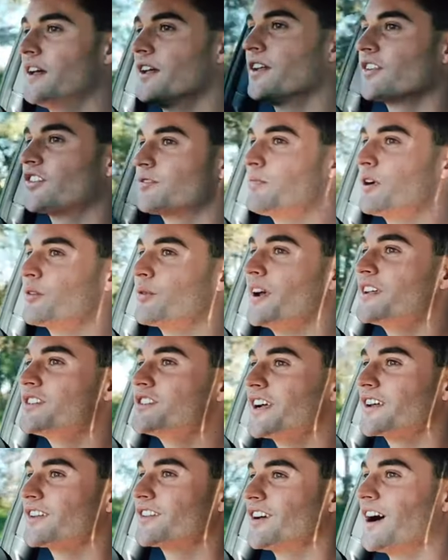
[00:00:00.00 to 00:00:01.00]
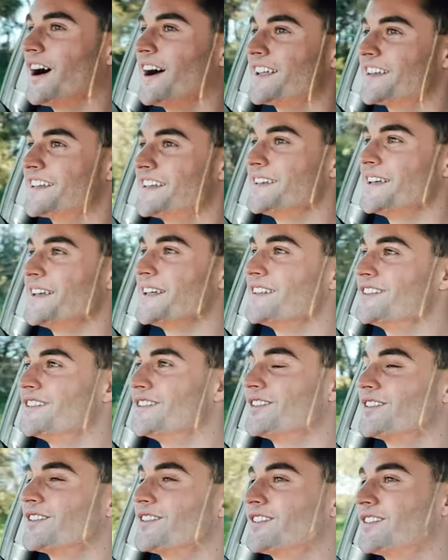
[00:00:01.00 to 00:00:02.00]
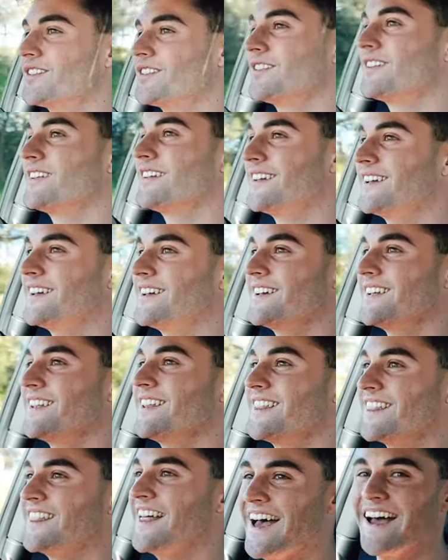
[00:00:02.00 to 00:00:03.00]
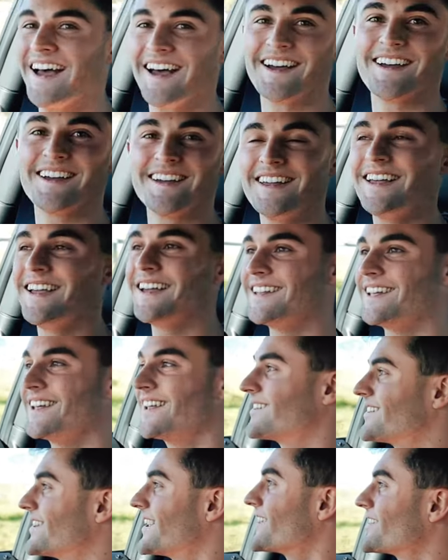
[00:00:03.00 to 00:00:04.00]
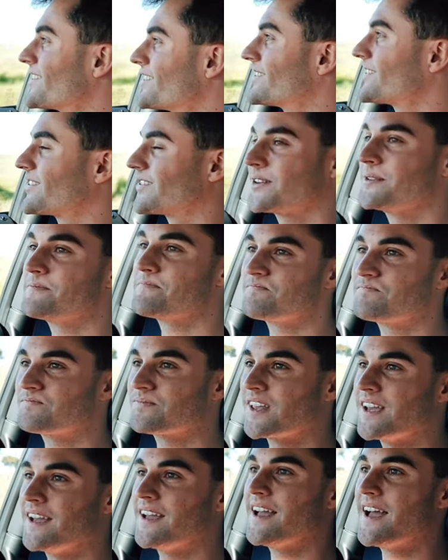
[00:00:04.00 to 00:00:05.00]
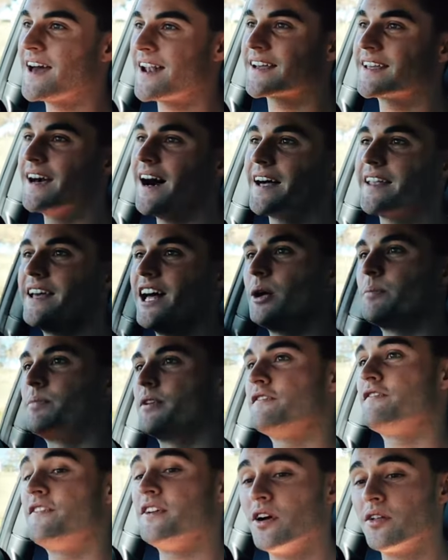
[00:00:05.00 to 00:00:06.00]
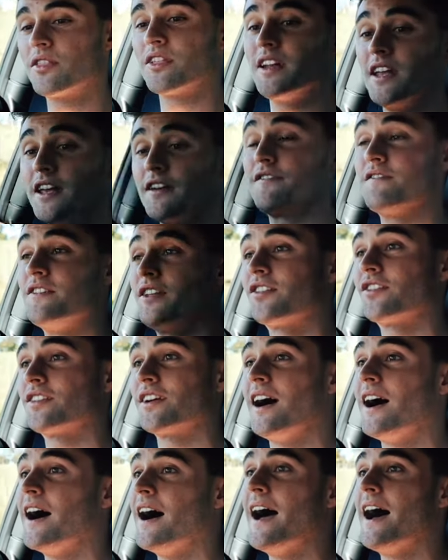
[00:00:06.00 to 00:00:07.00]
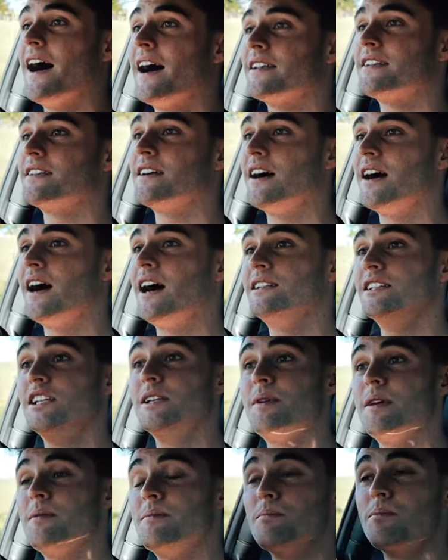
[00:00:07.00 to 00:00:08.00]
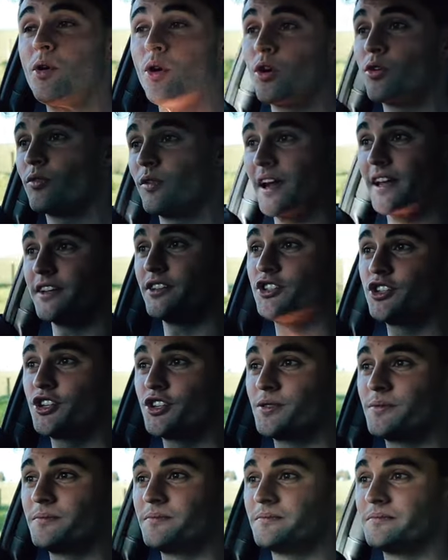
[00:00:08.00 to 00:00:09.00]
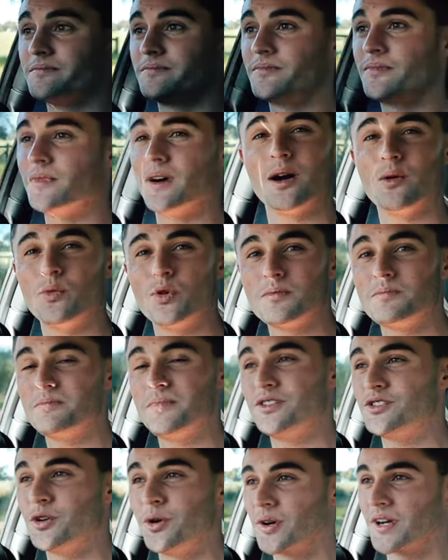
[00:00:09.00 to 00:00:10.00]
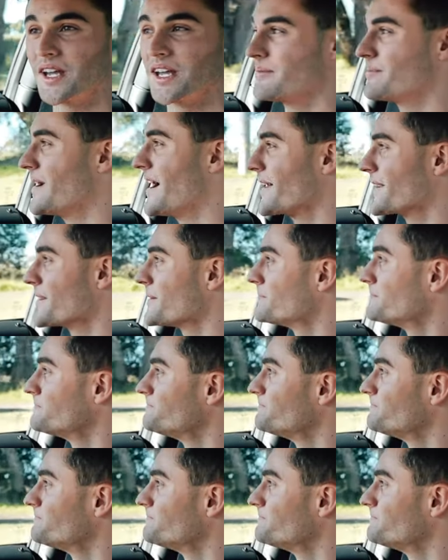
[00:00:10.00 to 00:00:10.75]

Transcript: So my range anxiety is there, it exists. And I can't help but feel that if this car had a little bit more range, I wouldn't be talking about it.